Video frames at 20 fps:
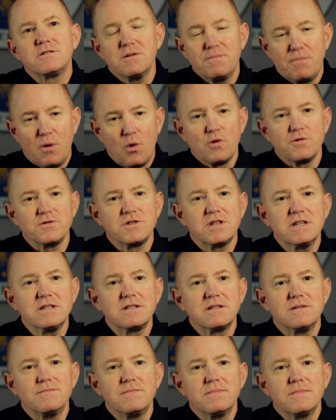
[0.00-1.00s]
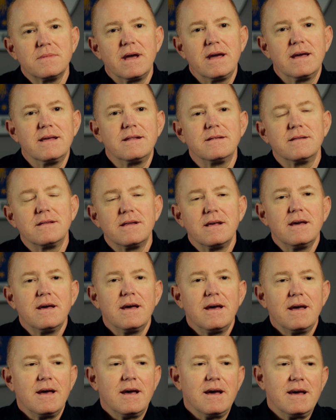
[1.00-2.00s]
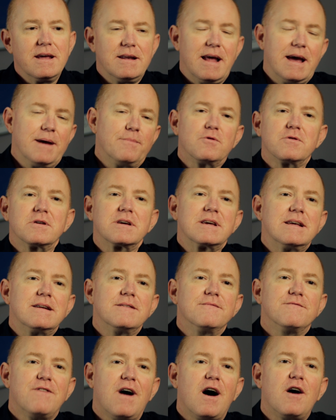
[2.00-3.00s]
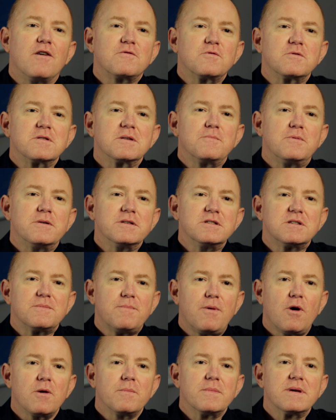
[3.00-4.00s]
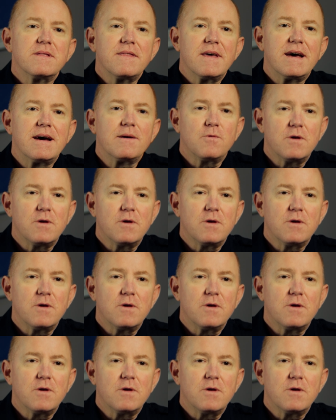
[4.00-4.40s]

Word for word: support system and and able to get involved with the police department that